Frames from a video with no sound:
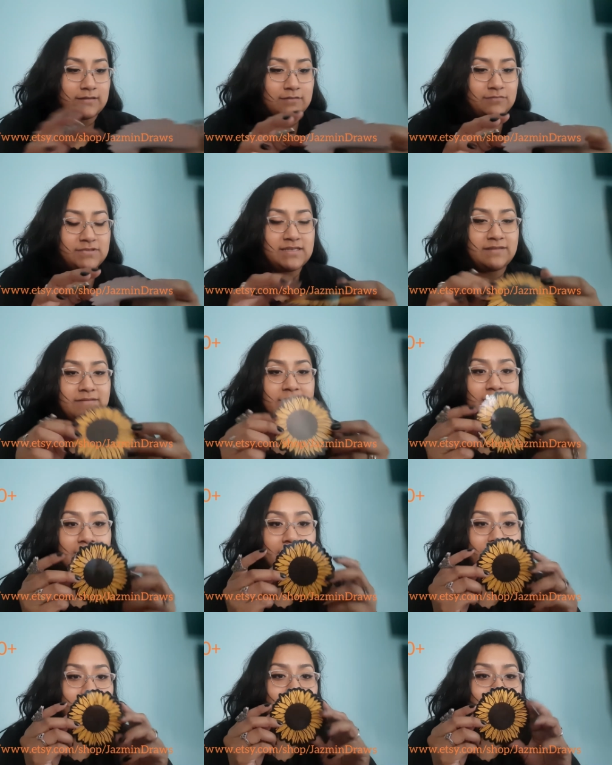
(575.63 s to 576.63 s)
Really, like
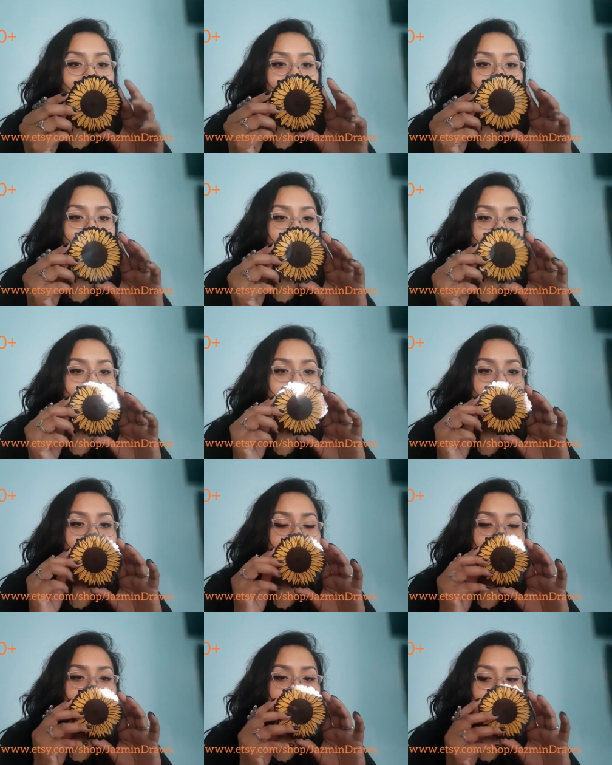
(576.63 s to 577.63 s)
a few hours.
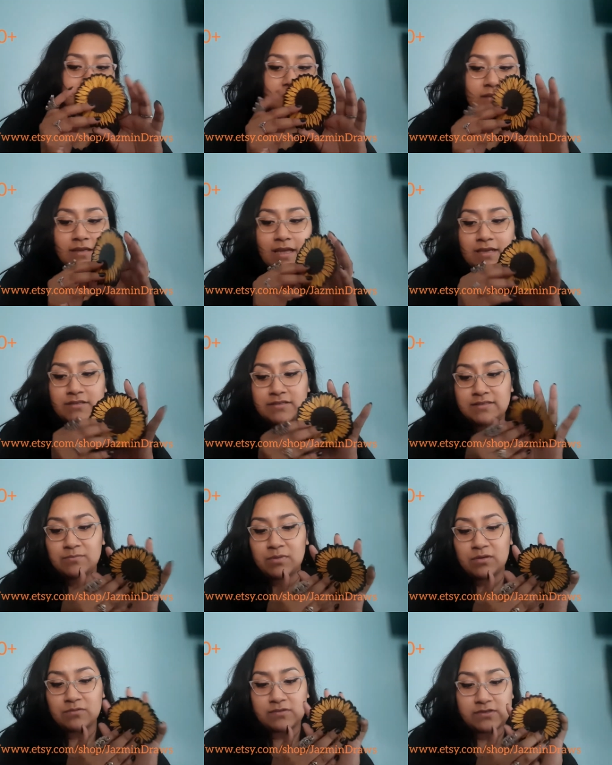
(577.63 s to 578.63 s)
Yeah, she's a
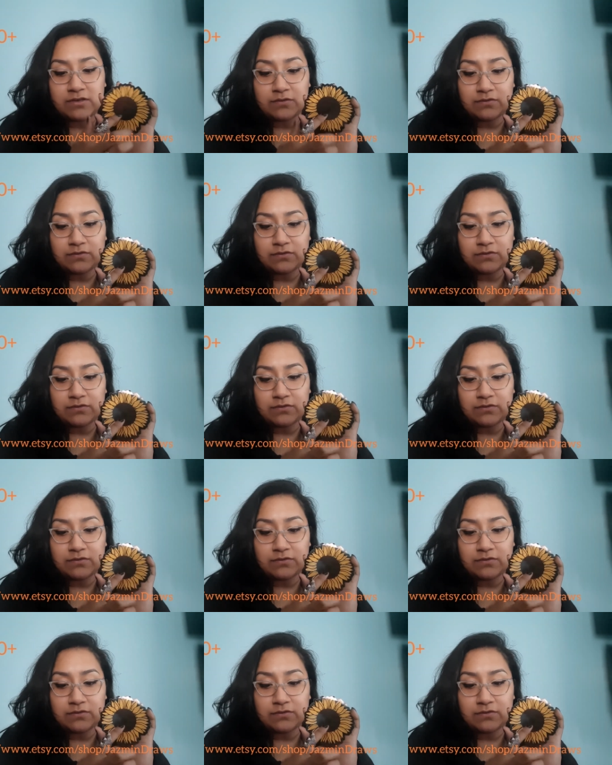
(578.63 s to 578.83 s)
big one too.